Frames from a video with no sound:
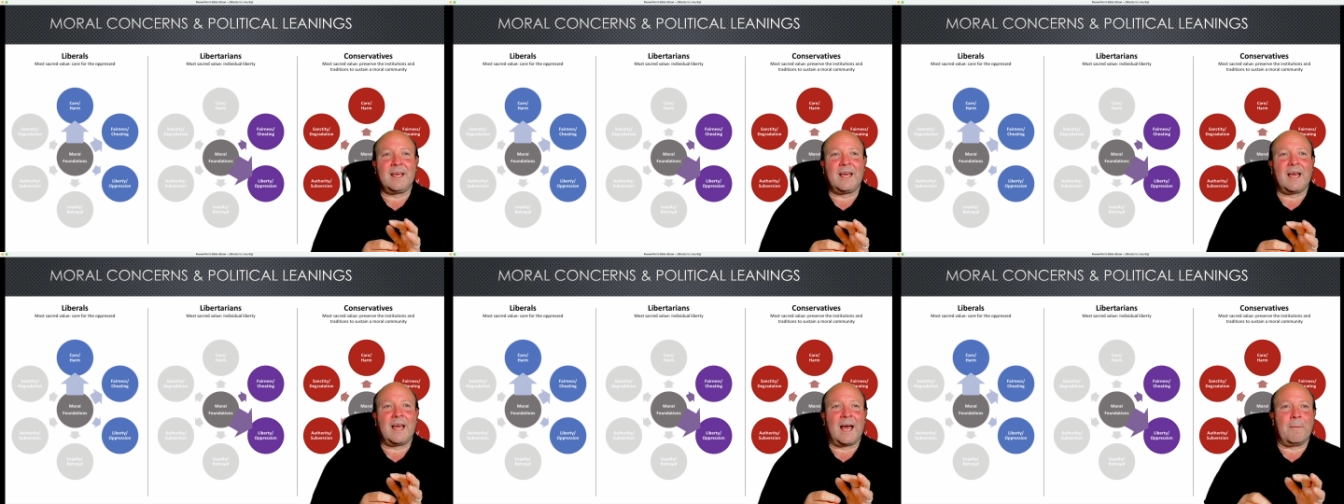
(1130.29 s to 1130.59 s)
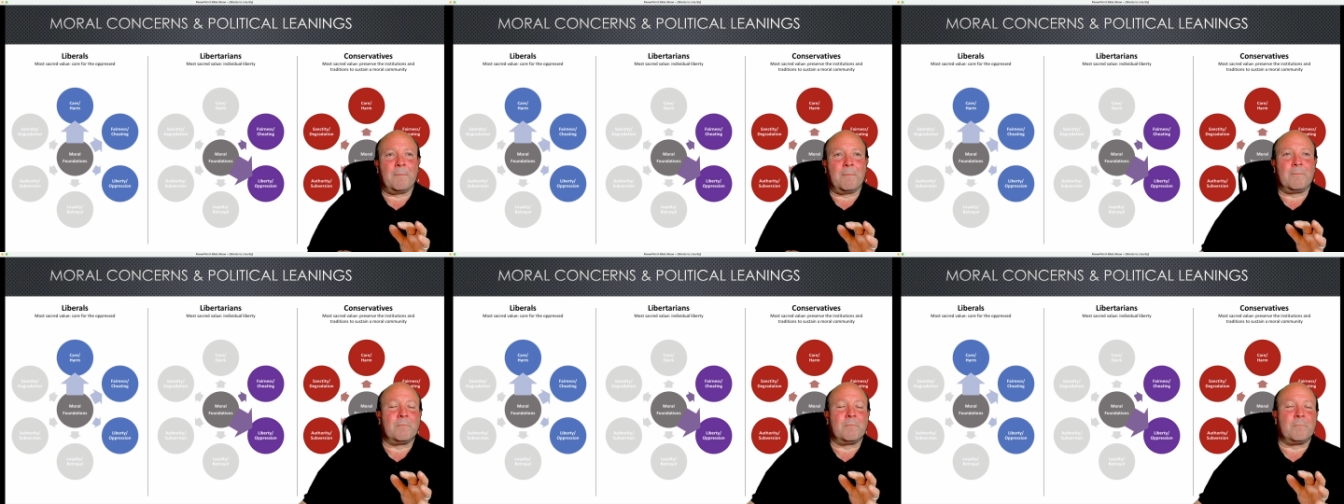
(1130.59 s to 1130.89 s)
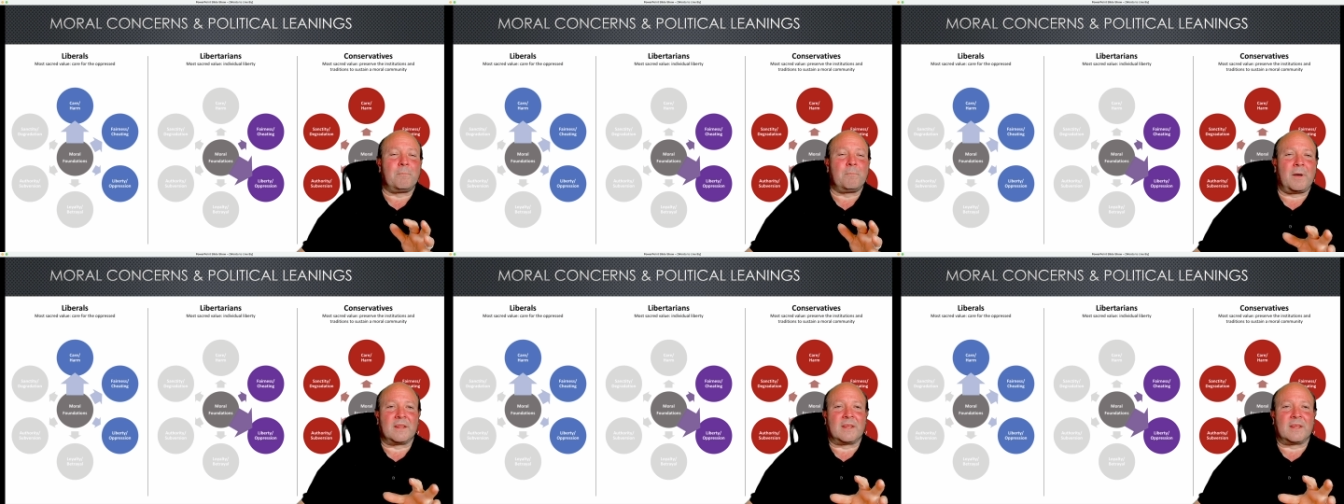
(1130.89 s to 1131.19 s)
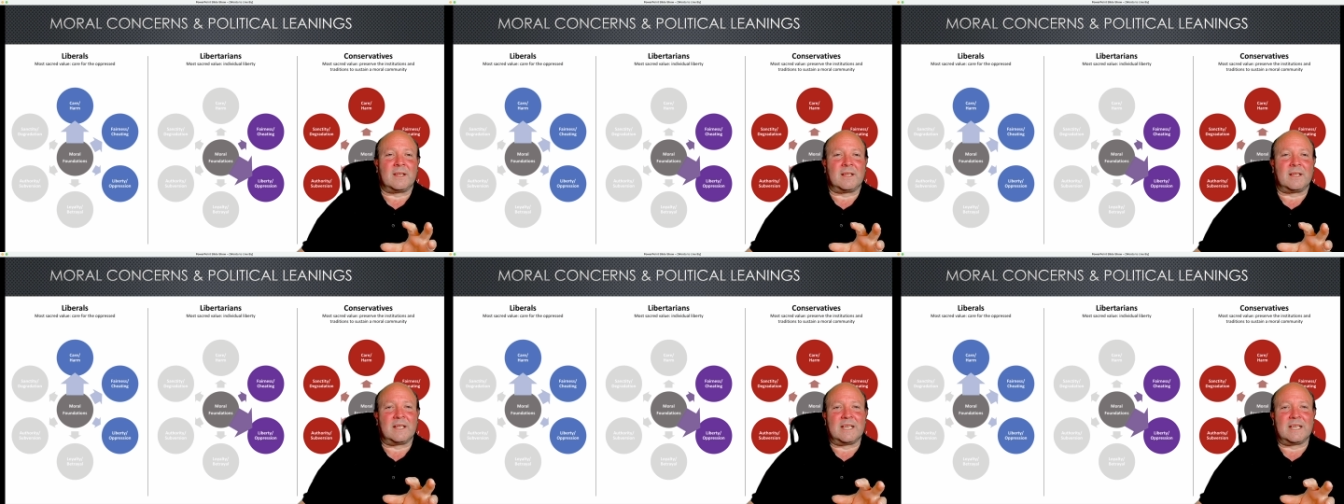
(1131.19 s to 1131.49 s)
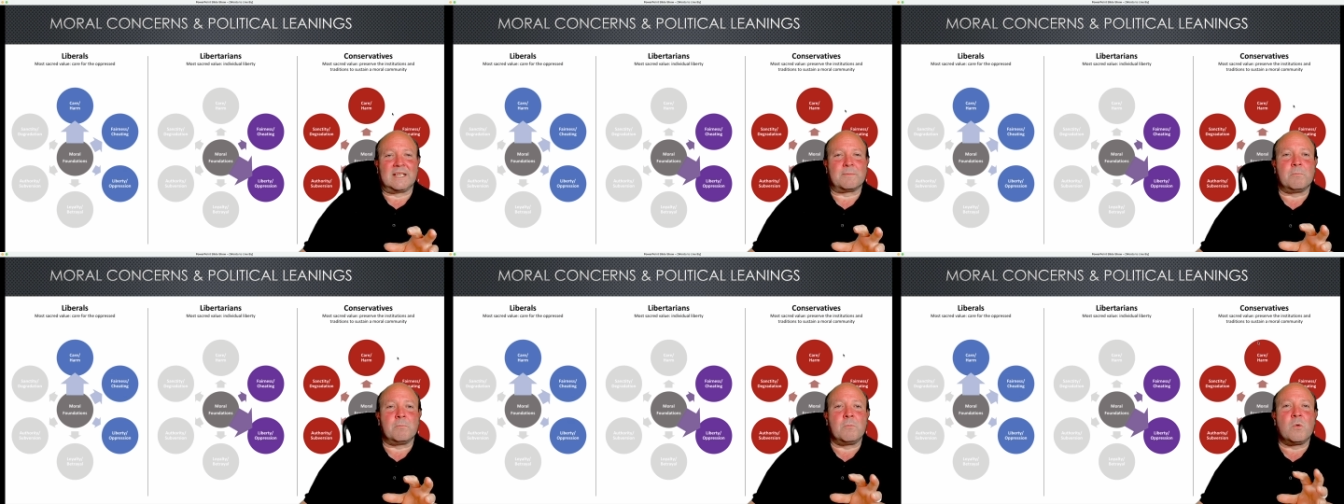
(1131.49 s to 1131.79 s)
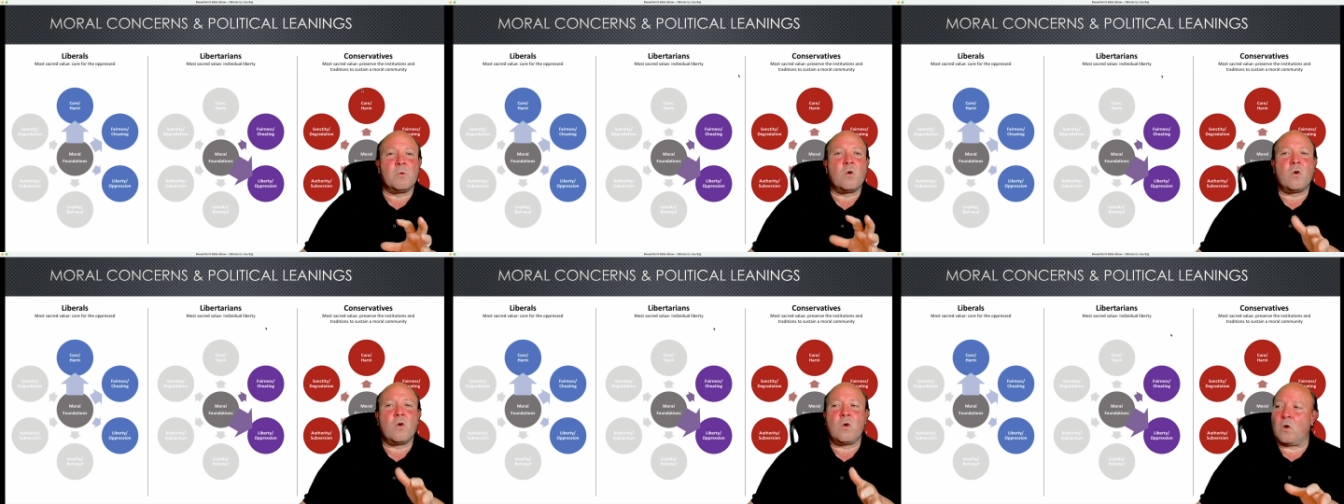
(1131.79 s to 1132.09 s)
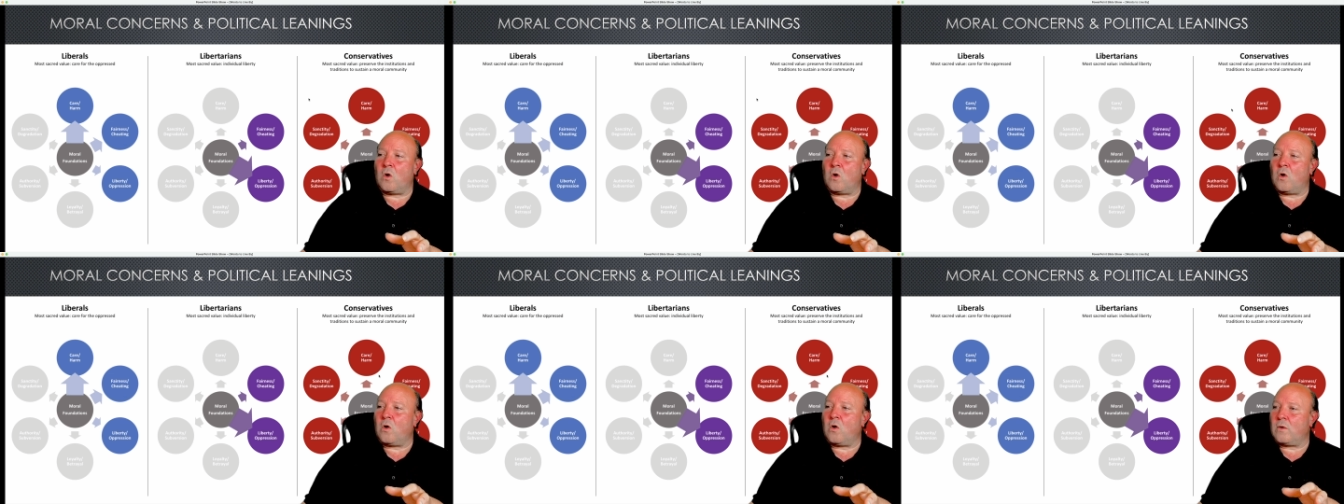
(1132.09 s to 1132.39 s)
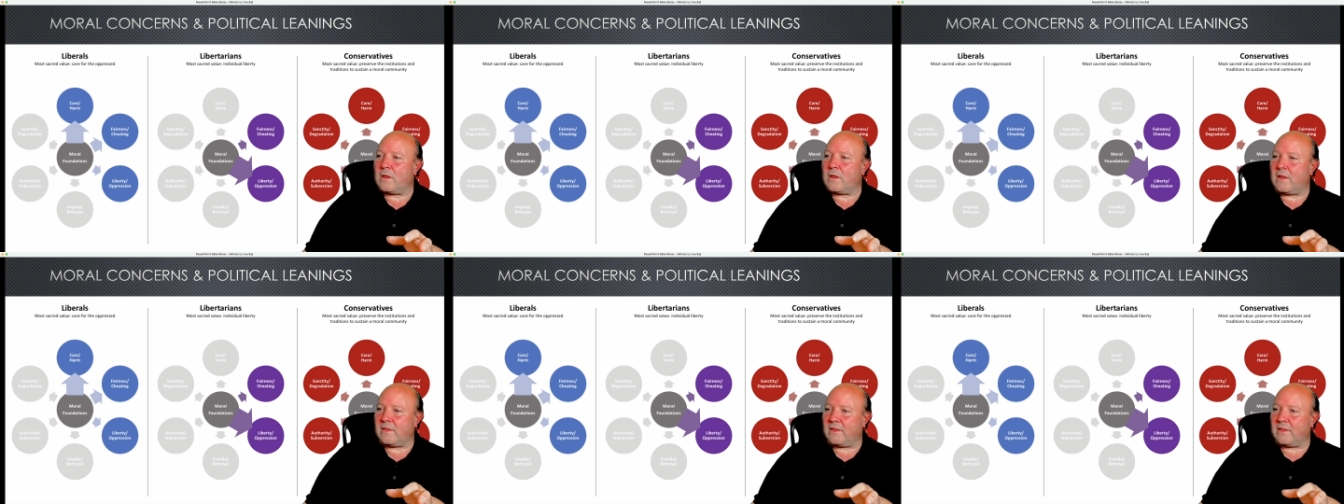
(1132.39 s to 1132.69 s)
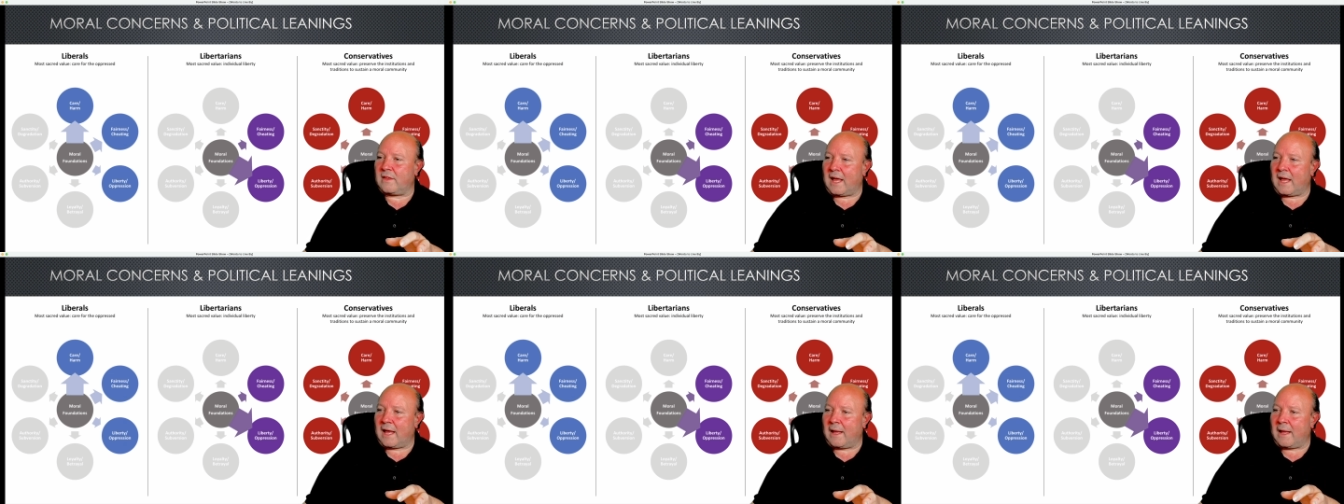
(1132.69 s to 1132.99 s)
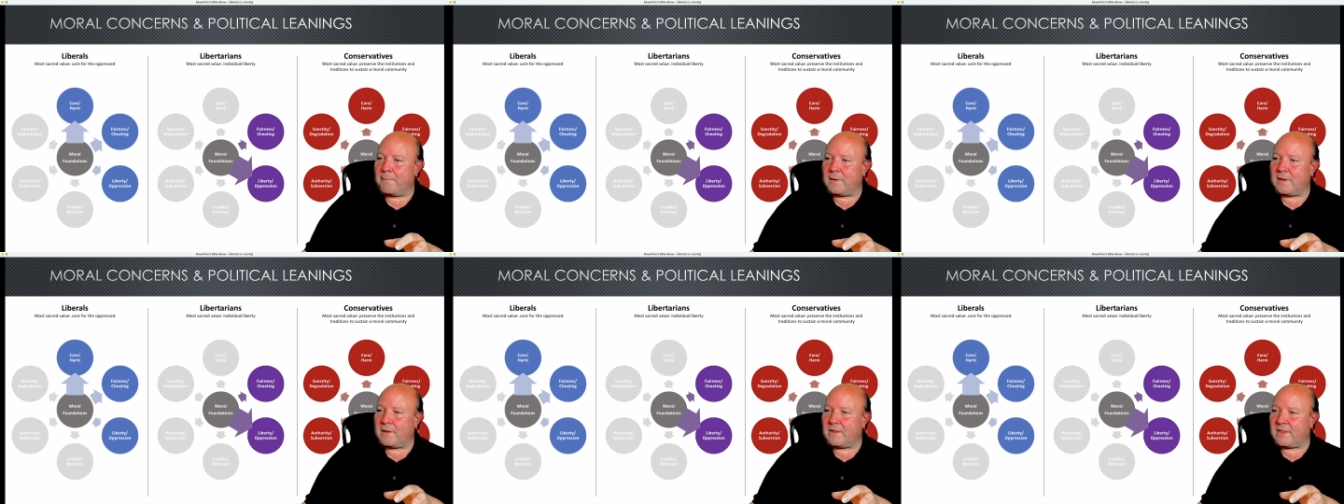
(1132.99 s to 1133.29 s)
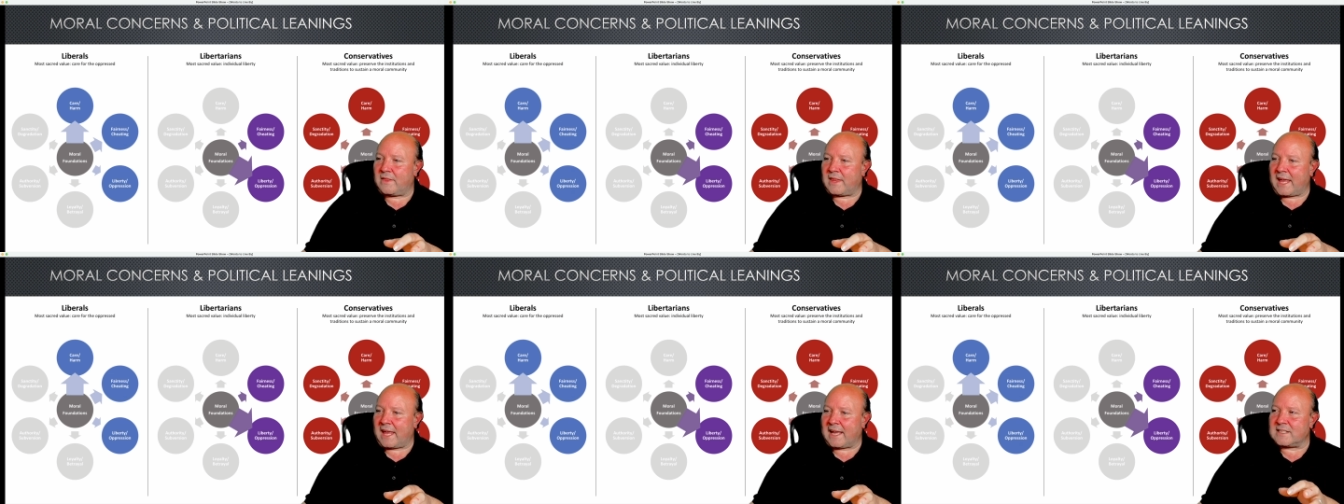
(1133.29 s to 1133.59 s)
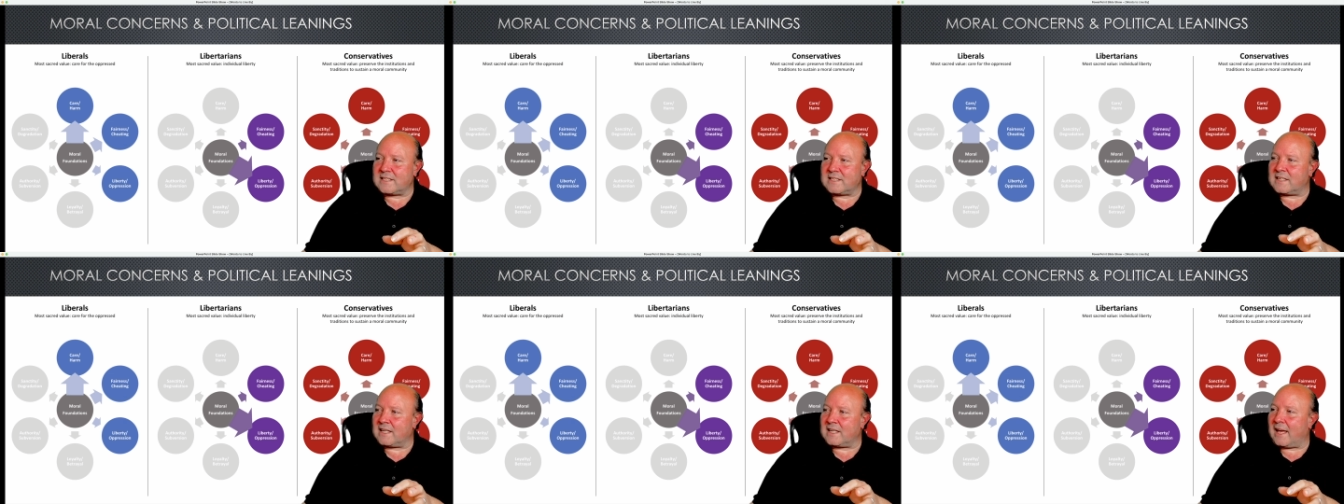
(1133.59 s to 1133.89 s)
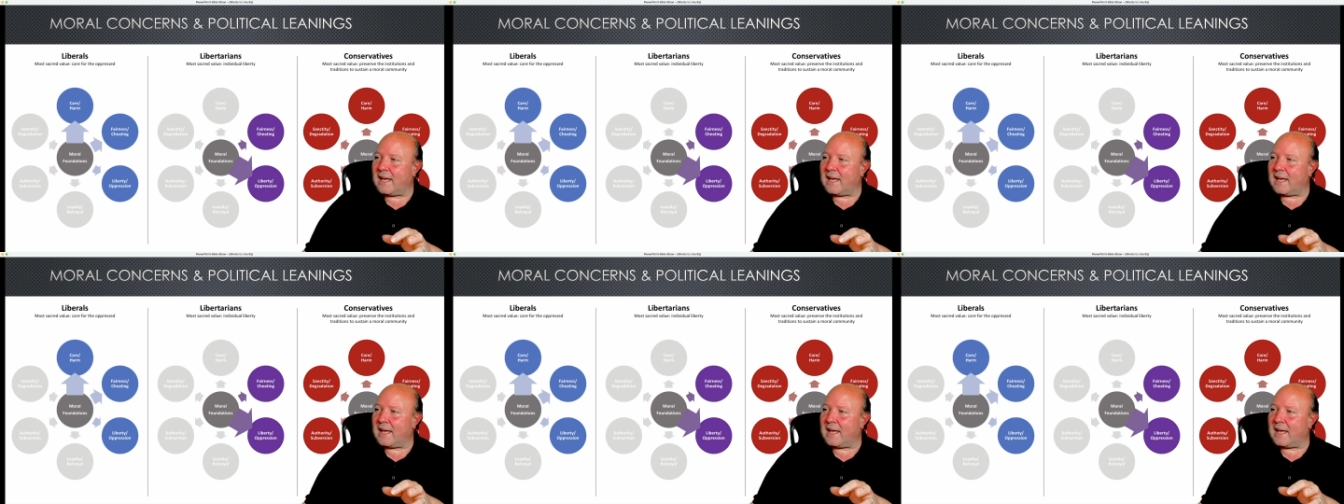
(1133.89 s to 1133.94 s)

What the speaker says: but that it's more that